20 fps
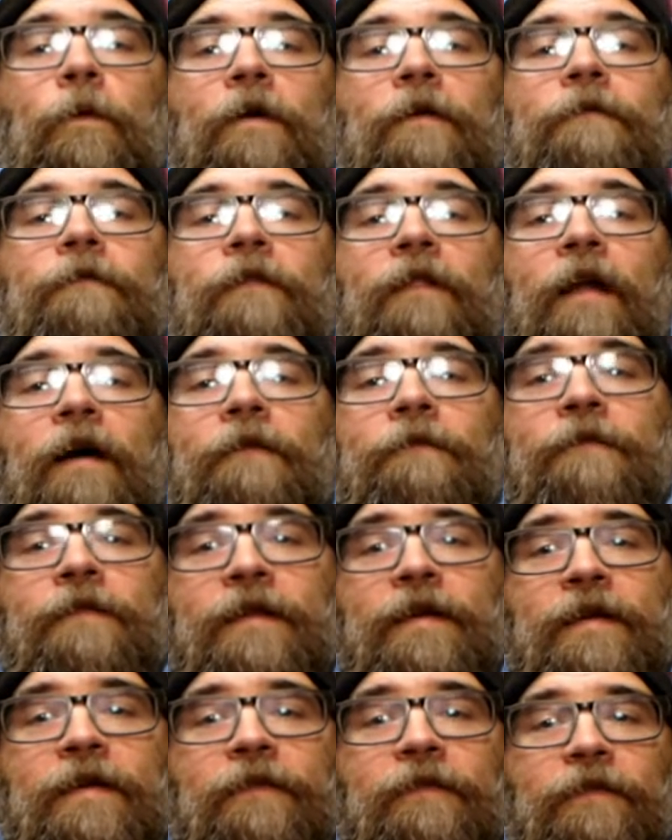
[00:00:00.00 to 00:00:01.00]
would have loved
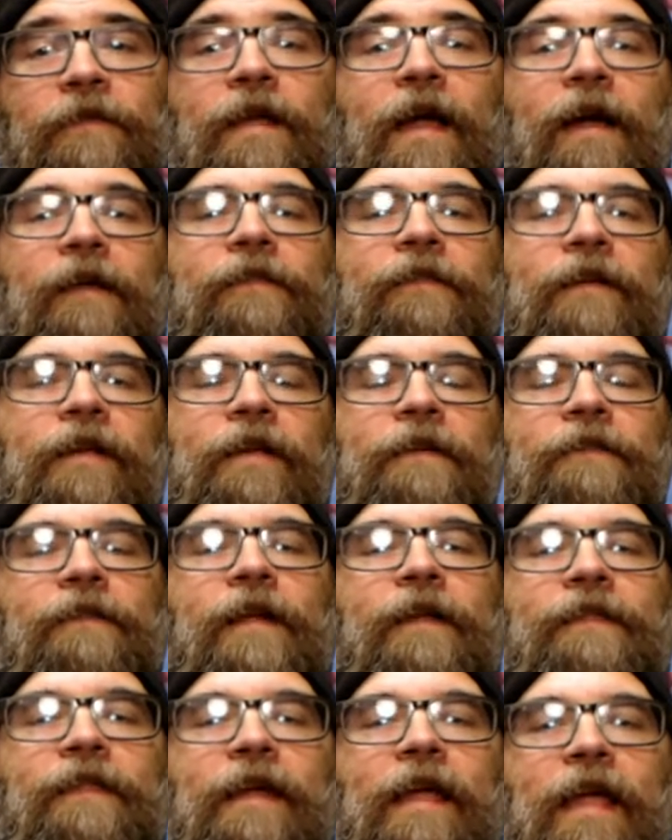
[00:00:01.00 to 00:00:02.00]
these. Yes, even
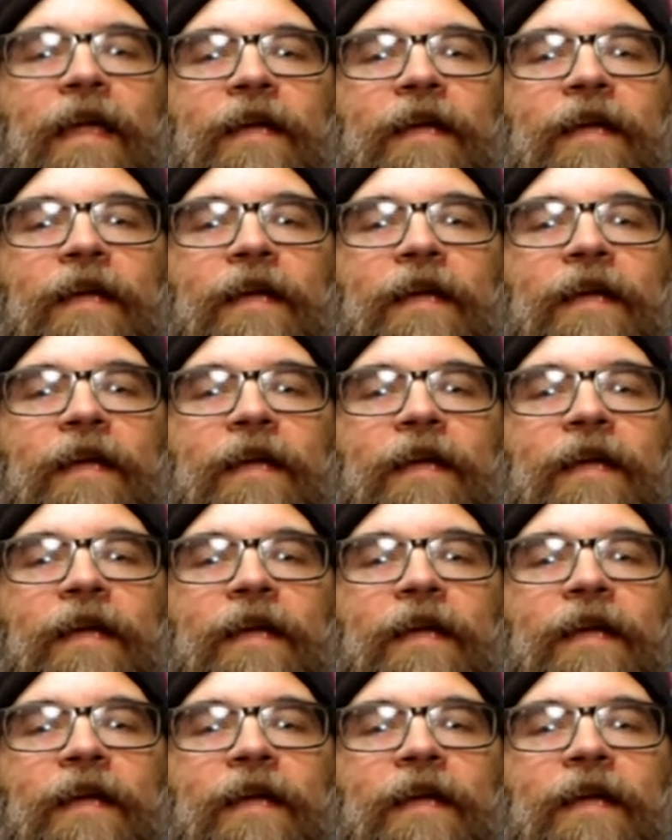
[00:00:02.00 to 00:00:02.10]
at the